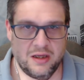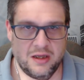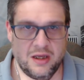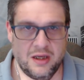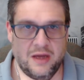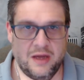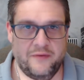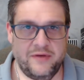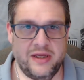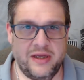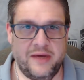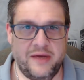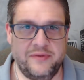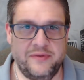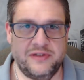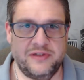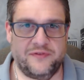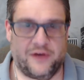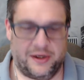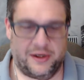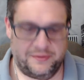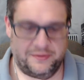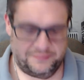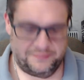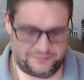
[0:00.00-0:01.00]
It was
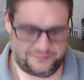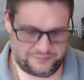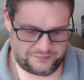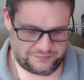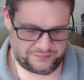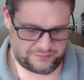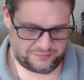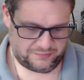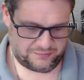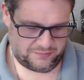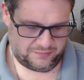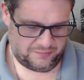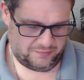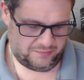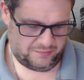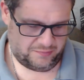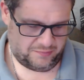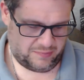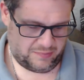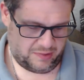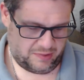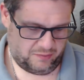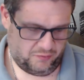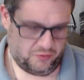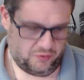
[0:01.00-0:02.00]
fun.
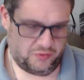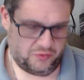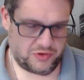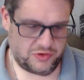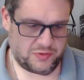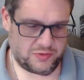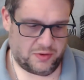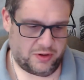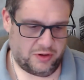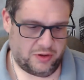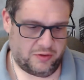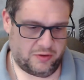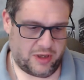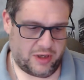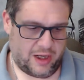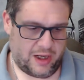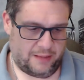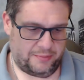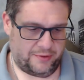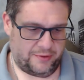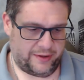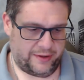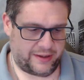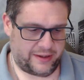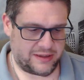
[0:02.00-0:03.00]
Rules were a little
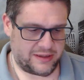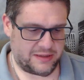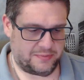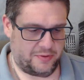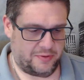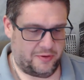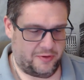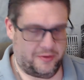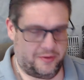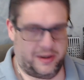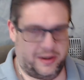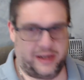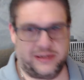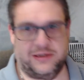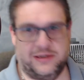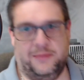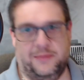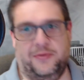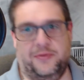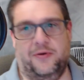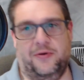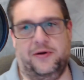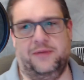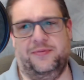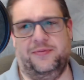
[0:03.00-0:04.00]
complex at some
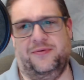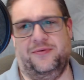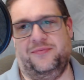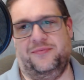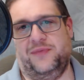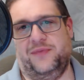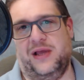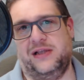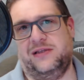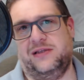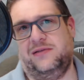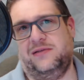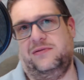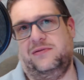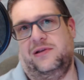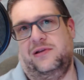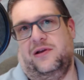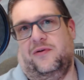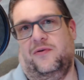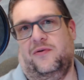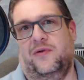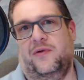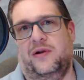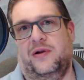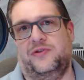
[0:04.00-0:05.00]
point, but it's,
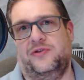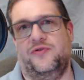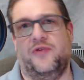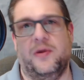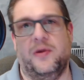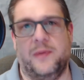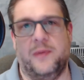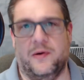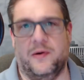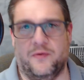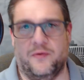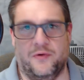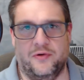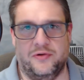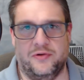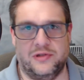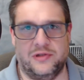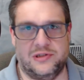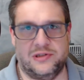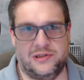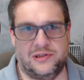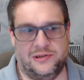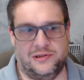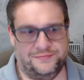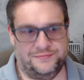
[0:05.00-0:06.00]
tournament rules,
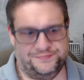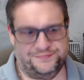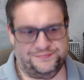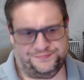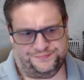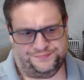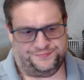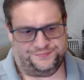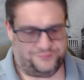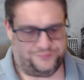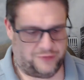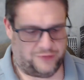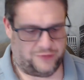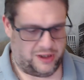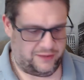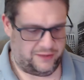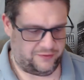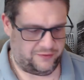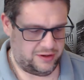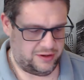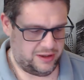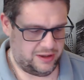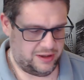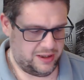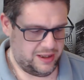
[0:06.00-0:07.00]
so whatever.
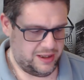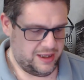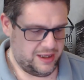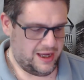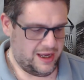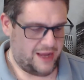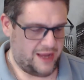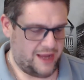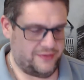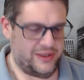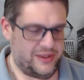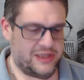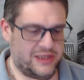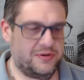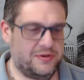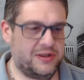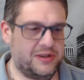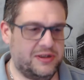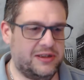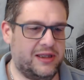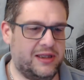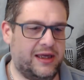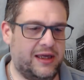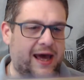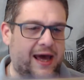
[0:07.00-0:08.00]
And this was
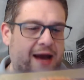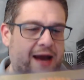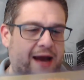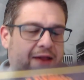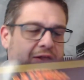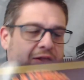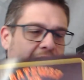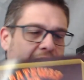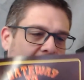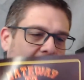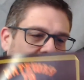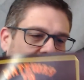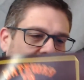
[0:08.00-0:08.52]
the catalog